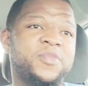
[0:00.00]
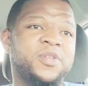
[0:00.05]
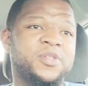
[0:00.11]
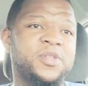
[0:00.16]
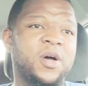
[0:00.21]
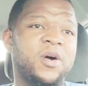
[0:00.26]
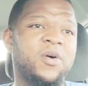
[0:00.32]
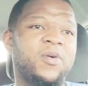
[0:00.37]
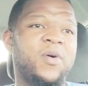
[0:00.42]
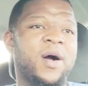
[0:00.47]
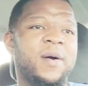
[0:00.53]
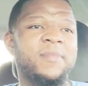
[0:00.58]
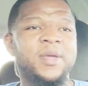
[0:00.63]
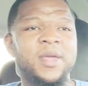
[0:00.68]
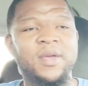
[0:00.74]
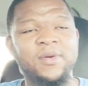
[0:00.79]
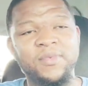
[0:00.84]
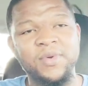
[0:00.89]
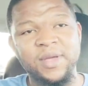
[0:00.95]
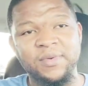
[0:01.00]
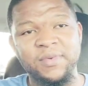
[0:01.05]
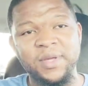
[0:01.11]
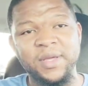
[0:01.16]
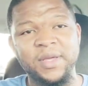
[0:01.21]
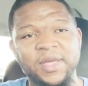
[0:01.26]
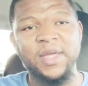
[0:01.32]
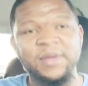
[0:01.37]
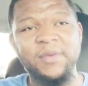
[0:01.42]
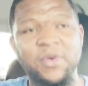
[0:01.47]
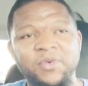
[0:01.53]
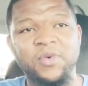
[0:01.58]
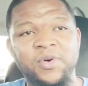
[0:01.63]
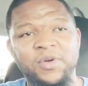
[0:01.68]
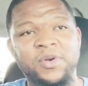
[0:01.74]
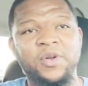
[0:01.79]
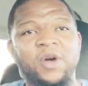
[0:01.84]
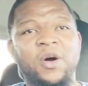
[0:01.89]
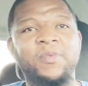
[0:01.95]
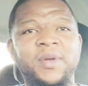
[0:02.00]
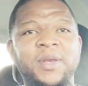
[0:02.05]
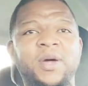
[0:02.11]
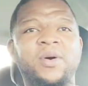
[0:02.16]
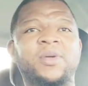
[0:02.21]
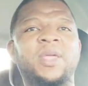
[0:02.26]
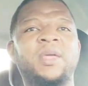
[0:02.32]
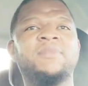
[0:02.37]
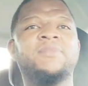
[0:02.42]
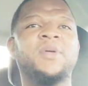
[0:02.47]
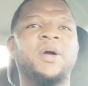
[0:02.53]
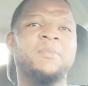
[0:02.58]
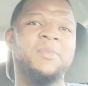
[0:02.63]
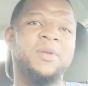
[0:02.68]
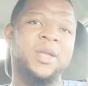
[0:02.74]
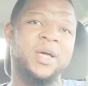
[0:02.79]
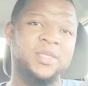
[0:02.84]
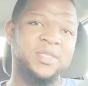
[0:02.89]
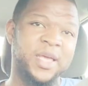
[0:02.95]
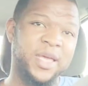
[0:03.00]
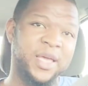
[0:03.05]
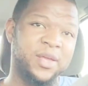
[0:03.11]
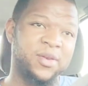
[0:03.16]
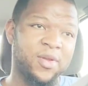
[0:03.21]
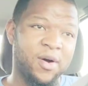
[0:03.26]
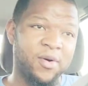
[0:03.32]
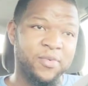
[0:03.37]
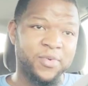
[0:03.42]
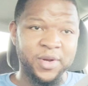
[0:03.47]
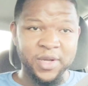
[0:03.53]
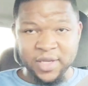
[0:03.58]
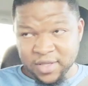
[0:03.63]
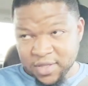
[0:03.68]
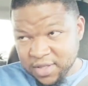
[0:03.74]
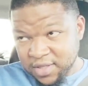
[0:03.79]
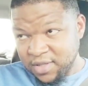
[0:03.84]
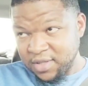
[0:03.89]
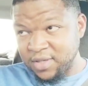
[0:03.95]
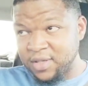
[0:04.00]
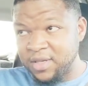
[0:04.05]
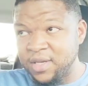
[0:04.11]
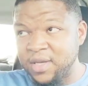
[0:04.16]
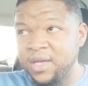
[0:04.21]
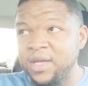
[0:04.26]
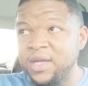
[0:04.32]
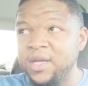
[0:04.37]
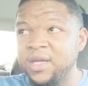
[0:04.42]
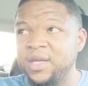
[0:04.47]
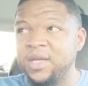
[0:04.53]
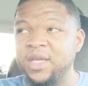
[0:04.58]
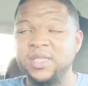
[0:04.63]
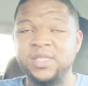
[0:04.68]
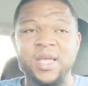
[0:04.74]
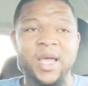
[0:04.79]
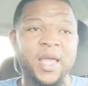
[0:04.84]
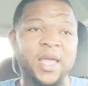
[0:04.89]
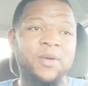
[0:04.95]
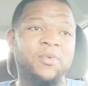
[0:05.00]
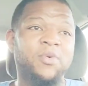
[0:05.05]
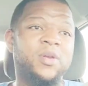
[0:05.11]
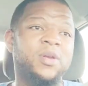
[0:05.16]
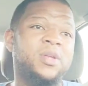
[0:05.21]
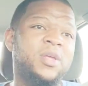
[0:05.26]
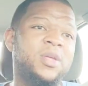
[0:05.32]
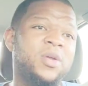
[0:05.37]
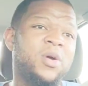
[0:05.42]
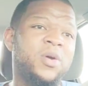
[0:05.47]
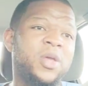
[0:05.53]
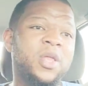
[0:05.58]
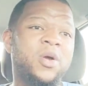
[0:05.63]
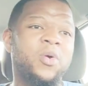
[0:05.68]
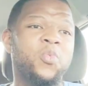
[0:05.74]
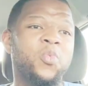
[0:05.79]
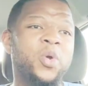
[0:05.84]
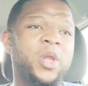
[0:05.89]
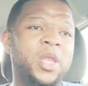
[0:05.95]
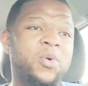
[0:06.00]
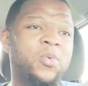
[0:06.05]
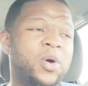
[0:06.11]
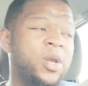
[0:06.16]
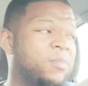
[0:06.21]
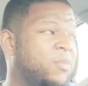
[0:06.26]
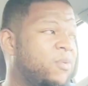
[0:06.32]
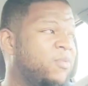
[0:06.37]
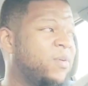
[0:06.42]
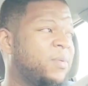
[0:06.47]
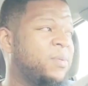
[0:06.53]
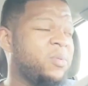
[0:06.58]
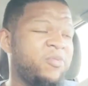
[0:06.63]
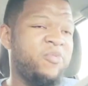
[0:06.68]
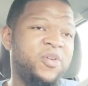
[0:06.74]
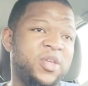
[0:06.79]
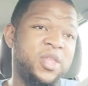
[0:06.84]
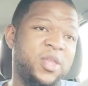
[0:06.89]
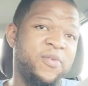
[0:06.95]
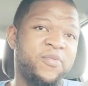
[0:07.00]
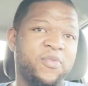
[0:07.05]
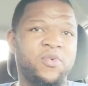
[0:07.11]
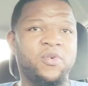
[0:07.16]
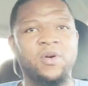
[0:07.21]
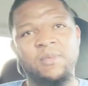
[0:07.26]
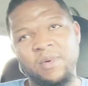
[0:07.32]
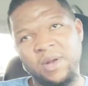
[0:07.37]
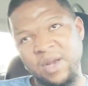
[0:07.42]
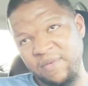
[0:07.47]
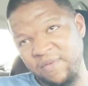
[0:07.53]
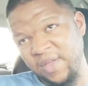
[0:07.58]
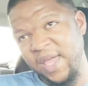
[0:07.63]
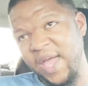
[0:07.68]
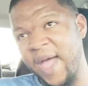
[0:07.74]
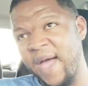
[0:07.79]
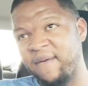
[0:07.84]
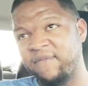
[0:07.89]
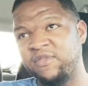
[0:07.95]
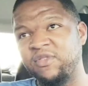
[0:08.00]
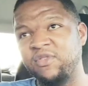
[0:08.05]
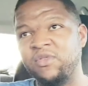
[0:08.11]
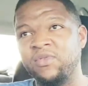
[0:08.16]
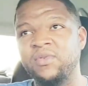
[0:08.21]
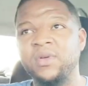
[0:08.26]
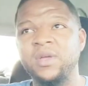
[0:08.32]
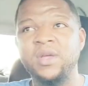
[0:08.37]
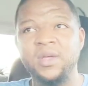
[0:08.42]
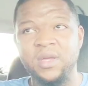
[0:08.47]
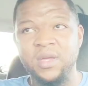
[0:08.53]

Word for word: So, I mean, we, we can keep going on. We know Keith Thurman not taking no risks. He said he wanted, you know, he don't really want to move up to 54, but if you have to,